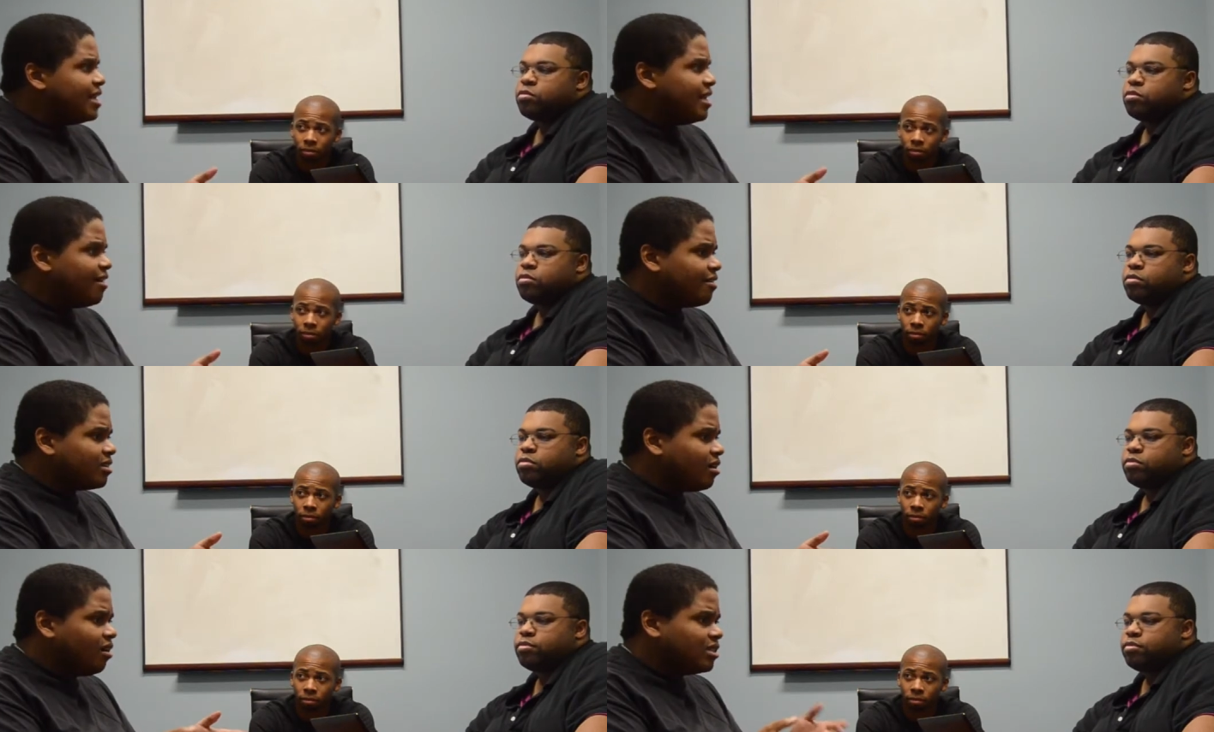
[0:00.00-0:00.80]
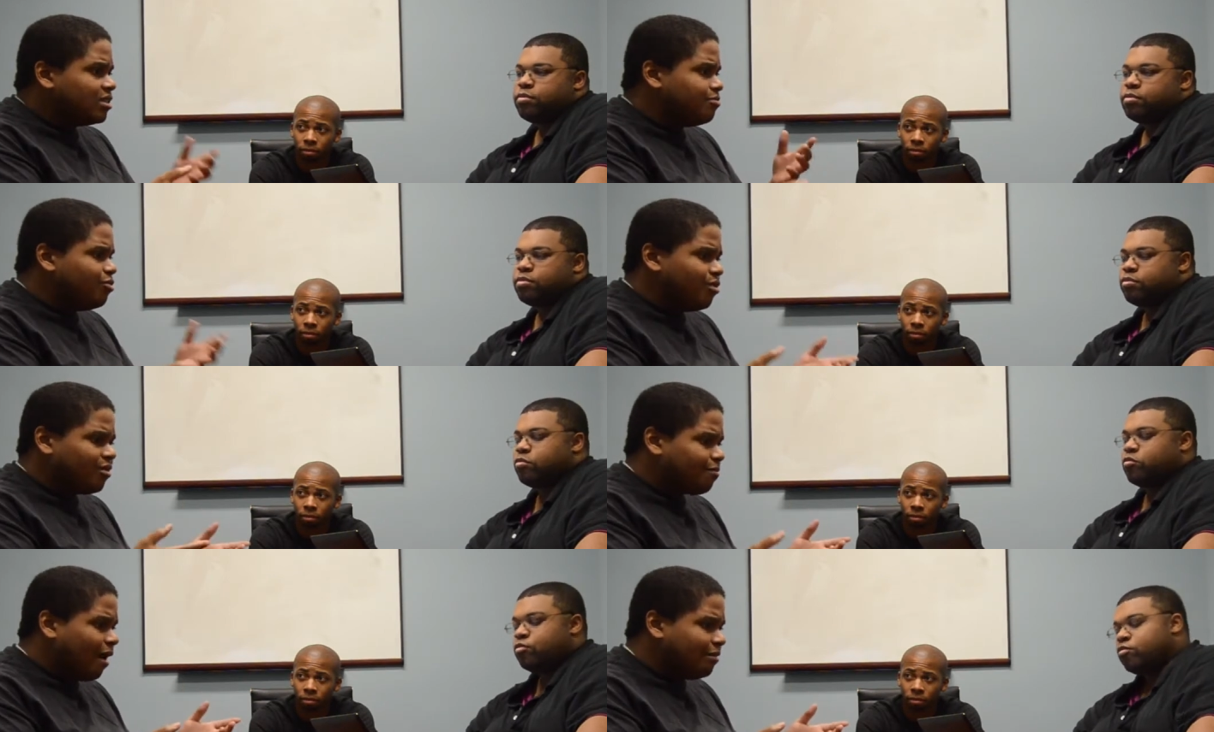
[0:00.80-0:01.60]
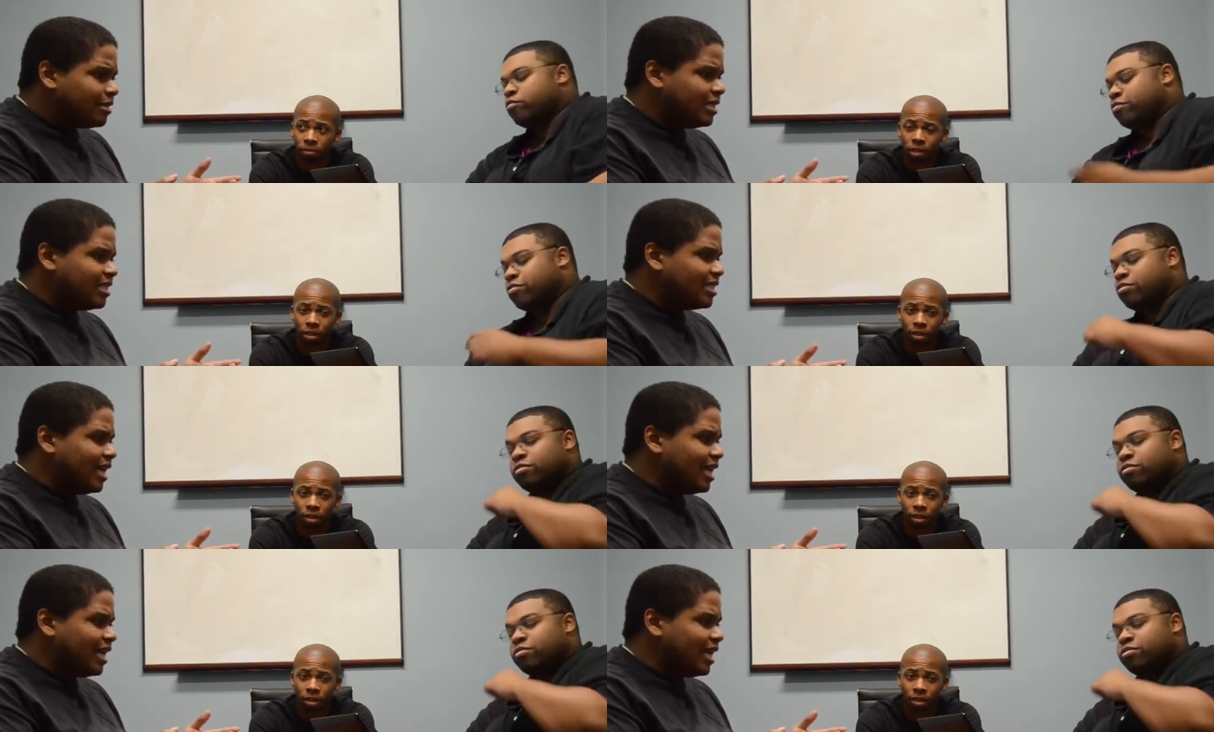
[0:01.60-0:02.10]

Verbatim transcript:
Speaker 1: in there causes more problems because